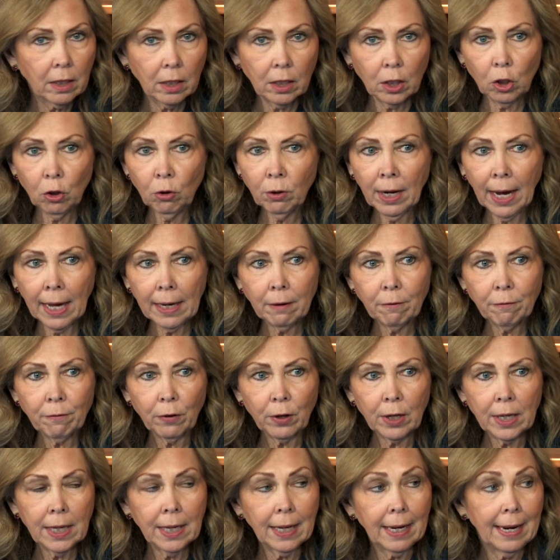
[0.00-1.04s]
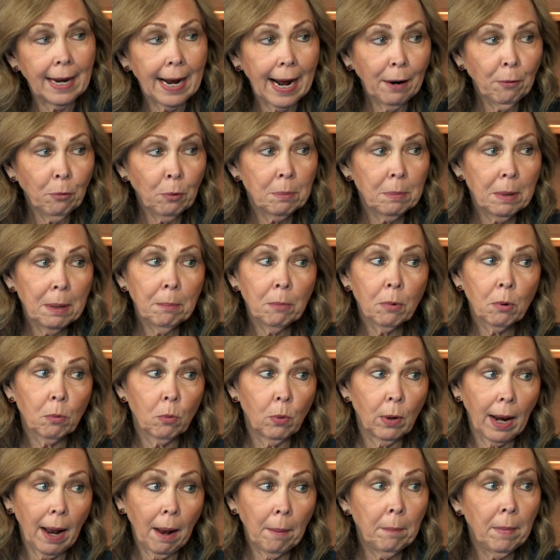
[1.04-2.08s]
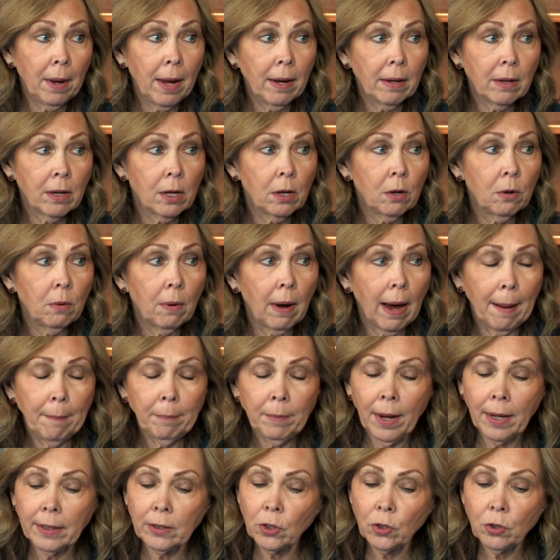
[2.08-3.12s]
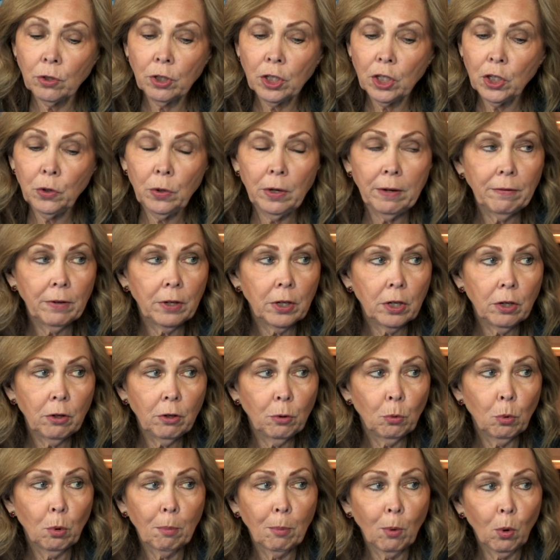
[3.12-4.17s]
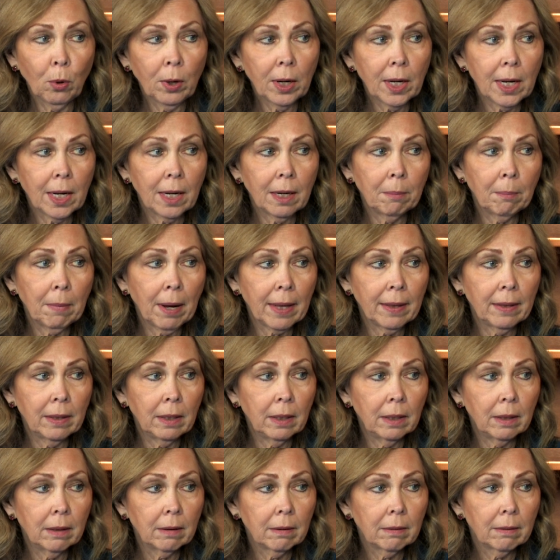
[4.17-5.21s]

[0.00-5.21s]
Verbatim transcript: you kind of forget. And I remember when I met you, I'm not sure you even knew you were born again by then.